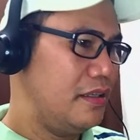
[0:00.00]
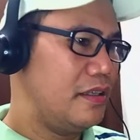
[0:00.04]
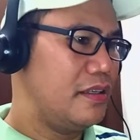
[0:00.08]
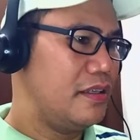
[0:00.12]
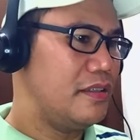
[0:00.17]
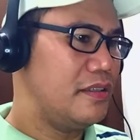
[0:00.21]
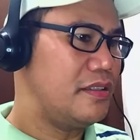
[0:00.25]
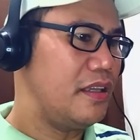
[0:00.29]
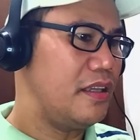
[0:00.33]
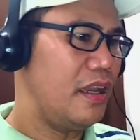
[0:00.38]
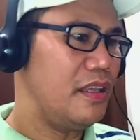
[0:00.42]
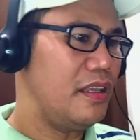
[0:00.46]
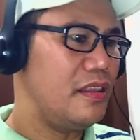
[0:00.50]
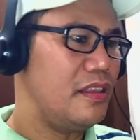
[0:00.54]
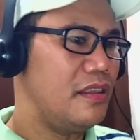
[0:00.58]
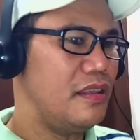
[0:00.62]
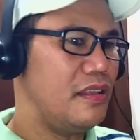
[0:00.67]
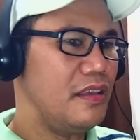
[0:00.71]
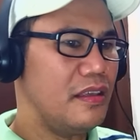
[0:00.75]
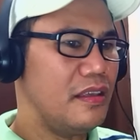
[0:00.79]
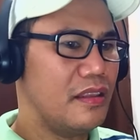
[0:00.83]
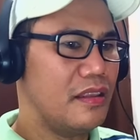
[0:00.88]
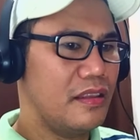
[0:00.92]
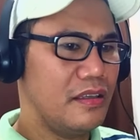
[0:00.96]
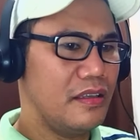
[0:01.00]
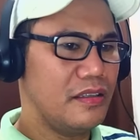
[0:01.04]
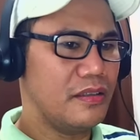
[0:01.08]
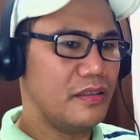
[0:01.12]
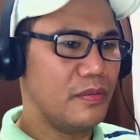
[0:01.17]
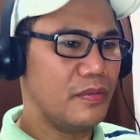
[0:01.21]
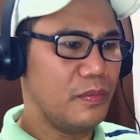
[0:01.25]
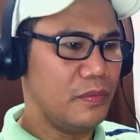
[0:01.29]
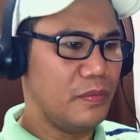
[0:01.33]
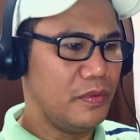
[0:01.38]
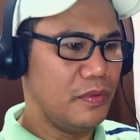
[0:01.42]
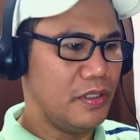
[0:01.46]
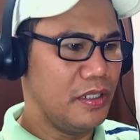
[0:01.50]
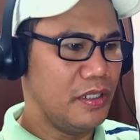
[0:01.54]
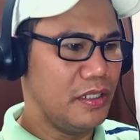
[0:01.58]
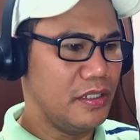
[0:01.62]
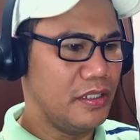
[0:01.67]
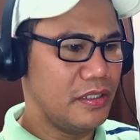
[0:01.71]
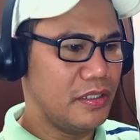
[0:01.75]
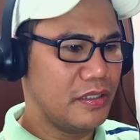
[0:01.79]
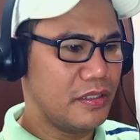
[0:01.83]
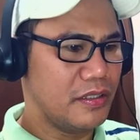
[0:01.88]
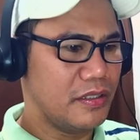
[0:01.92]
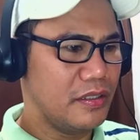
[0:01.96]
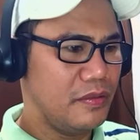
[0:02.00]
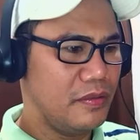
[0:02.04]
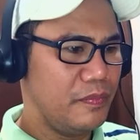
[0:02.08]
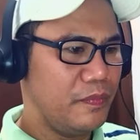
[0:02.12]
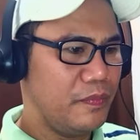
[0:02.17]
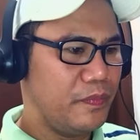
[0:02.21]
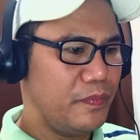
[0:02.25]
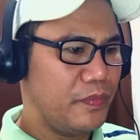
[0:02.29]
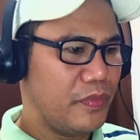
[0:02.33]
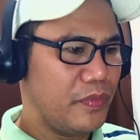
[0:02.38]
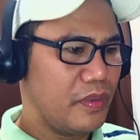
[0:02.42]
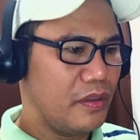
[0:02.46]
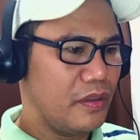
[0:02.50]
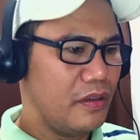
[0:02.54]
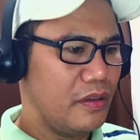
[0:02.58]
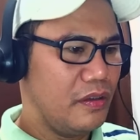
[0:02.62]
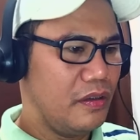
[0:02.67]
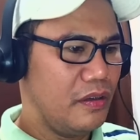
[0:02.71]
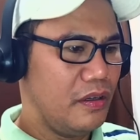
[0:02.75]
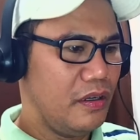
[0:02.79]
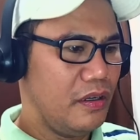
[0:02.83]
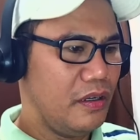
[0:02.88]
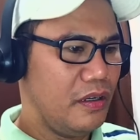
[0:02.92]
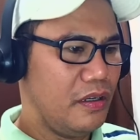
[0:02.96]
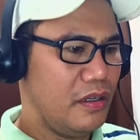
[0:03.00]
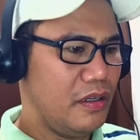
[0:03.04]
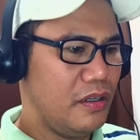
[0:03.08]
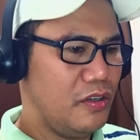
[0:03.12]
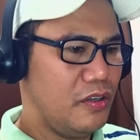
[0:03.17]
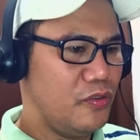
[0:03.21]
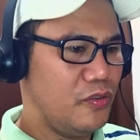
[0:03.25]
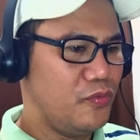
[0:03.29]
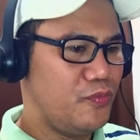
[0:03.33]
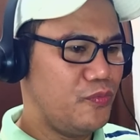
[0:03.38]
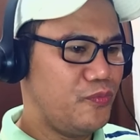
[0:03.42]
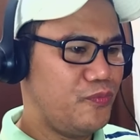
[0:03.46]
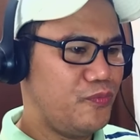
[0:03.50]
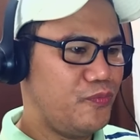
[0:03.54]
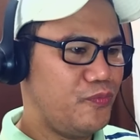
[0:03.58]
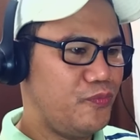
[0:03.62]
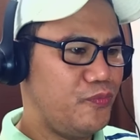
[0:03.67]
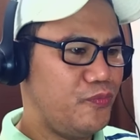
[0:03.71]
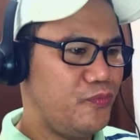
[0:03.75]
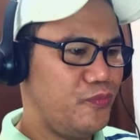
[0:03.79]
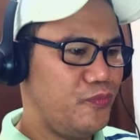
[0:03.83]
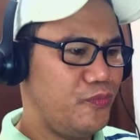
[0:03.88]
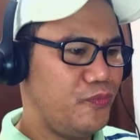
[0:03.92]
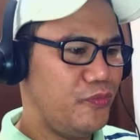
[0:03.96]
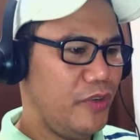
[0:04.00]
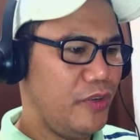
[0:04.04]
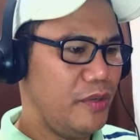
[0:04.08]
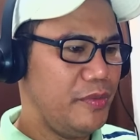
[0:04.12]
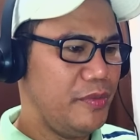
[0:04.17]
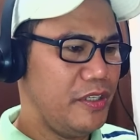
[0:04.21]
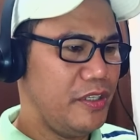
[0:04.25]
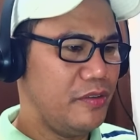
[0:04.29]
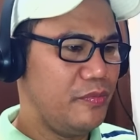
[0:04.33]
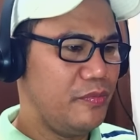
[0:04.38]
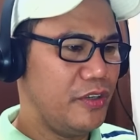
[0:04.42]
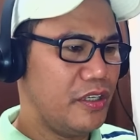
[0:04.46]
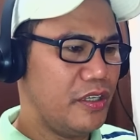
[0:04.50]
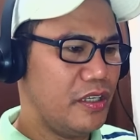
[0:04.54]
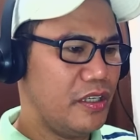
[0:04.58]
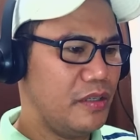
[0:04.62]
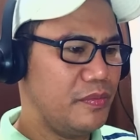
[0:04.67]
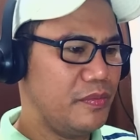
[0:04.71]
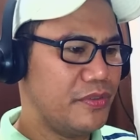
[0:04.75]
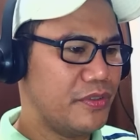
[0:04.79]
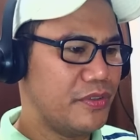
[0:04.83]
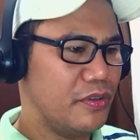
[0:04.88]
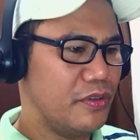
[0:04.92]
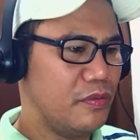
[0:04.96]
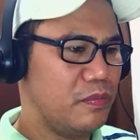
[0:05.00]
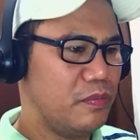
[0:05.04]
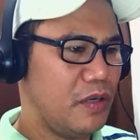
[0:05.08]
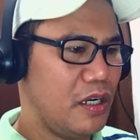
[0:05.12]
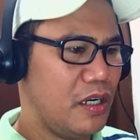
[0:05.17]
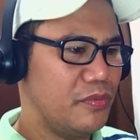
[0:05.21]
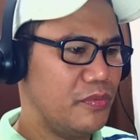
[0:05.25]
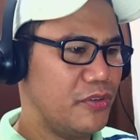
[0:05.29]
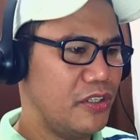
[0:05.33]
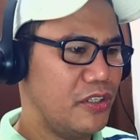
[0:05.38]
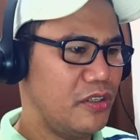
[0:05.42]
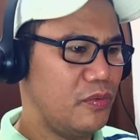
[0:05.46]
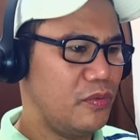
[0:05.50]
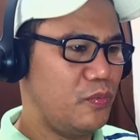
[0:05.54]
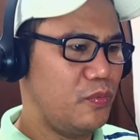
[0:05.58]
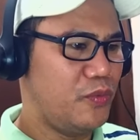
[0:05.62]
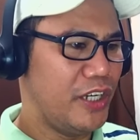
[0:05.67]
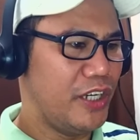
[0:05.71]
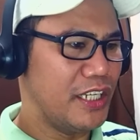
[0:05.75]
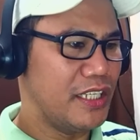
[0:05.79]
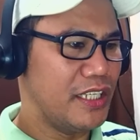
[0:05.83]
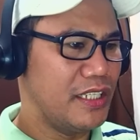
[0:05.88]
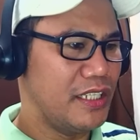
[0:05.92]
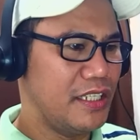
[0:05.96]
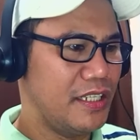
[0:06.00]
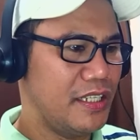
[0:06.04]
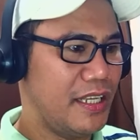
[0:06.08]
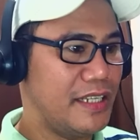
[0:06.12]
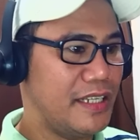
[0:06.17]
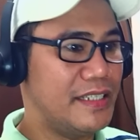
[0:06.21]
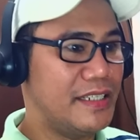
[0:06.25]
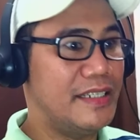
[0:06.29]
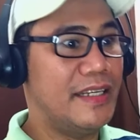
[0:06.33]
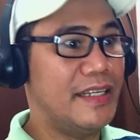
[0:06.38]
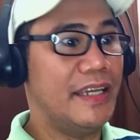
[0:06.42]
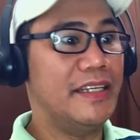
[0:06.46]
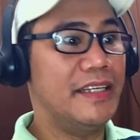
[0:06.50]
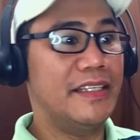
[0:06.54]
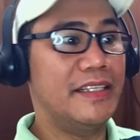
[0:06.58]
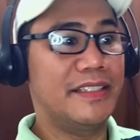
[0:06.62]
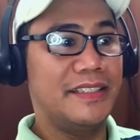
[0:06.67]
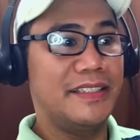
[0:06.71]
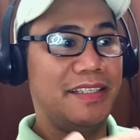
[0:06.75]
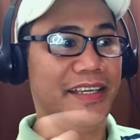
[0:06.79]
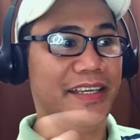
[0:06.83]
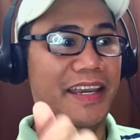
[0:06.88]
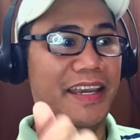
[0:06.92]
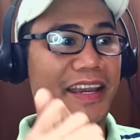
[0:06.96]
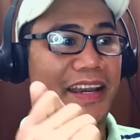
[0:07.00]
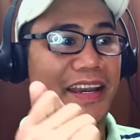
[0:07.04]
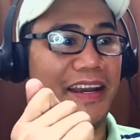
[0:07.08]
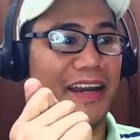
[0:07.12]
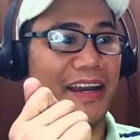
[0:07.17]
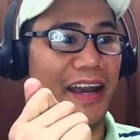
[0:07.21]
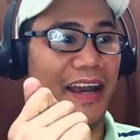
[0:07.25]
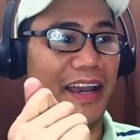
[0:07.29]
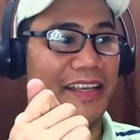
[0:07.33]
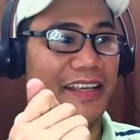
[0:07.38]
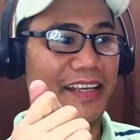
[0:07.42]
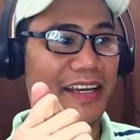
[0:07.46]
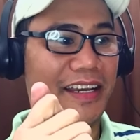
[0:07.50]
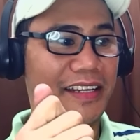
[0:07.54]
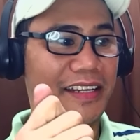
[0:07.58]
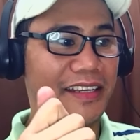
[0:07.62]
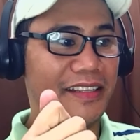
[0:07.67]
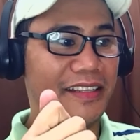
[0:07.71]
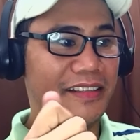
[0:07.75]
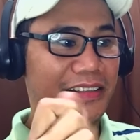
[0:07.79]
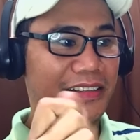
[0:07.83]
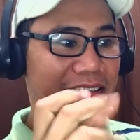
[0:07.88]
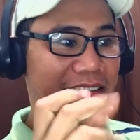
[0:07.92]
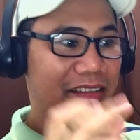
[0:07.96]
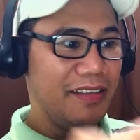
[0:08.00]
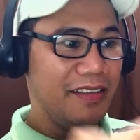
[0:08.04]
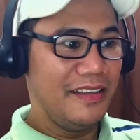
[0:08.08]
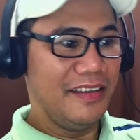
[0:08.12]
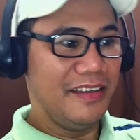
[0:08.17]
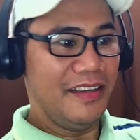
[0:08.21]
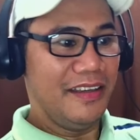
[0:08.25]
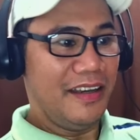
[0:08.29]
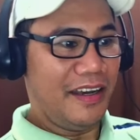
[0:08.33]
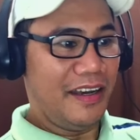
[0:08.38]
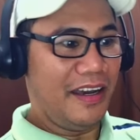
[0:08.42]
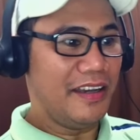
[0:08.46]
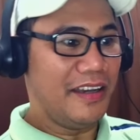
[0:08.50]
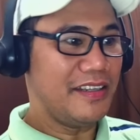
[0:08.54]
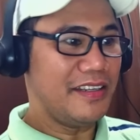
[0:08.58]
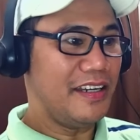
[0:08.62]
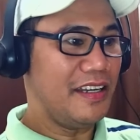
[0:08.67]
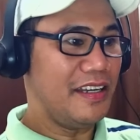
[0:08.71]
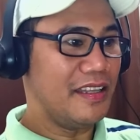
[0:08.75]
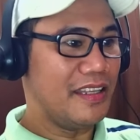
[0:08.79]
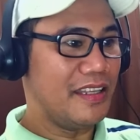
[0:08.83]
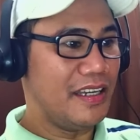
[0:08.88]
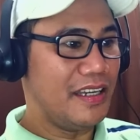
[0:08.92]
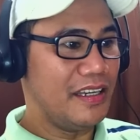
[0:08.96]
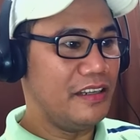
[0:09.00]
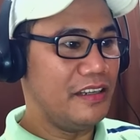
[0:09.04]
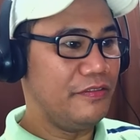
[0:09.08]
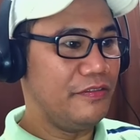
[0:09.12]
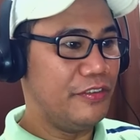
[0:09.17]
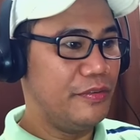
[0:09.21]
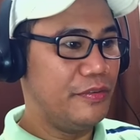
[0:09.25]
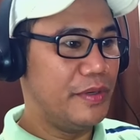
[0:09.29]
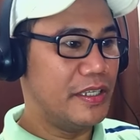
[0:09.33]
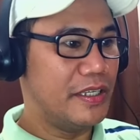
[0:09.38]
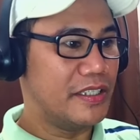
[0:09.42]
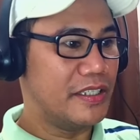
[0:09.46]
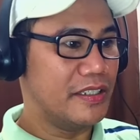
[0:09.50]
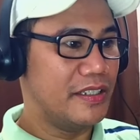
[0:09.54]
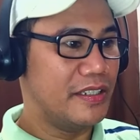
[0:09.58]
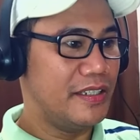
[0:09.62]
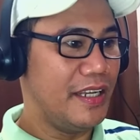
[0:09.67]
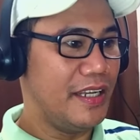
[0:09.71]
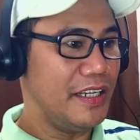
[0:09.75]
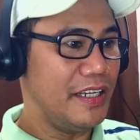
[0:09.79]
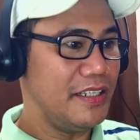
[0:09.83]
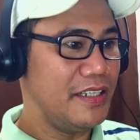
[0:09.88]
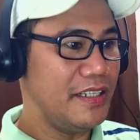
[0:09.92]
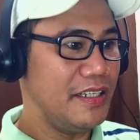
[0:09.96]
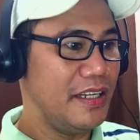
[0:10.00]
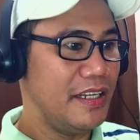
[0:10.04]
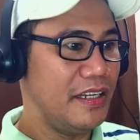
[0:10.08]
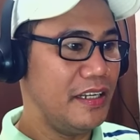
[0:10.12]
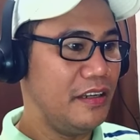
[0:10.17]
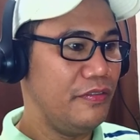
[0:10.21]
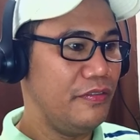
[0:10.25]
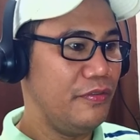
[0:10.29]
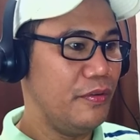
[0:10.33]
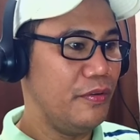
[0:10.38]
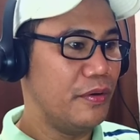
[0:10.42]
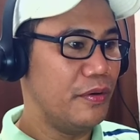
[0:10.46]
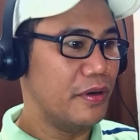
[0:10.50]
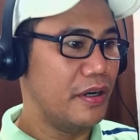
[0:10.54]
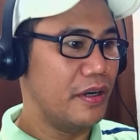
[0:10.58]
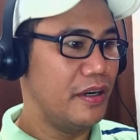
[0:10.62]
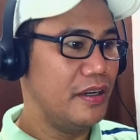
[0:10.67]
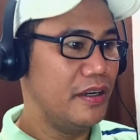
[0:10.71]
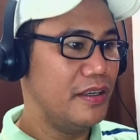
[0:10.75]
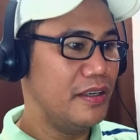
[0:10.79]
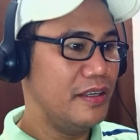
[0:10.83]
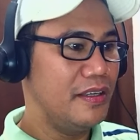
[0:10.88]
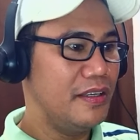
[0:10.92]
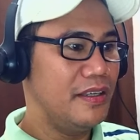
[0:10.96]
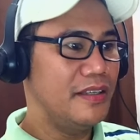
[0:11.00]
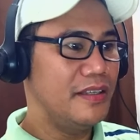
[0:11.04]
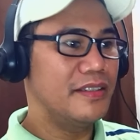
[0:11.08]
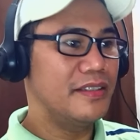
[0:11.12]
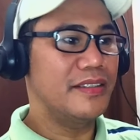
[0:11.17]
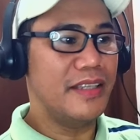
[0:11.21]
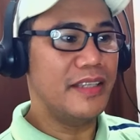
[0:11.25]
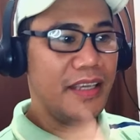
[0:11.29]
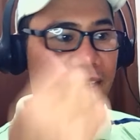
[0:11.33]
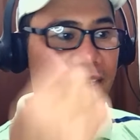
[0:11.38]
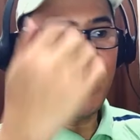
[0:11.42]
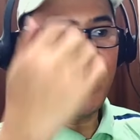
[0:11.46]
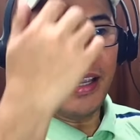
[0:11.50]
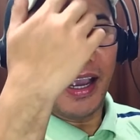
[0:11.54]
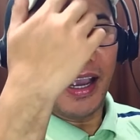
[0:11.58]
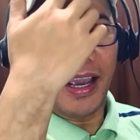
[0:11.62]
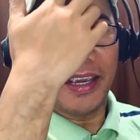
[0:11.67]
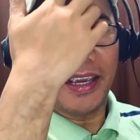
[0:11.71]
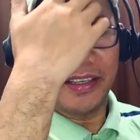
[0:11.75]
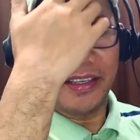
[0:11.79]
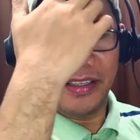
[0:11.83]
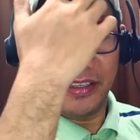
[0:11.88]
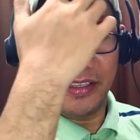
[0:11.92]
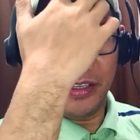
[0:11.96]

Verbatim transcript: because I think this was, uh, I mean, it became so popular back in the 1990s. Yeah, I got it. I got that information. 1994. See, I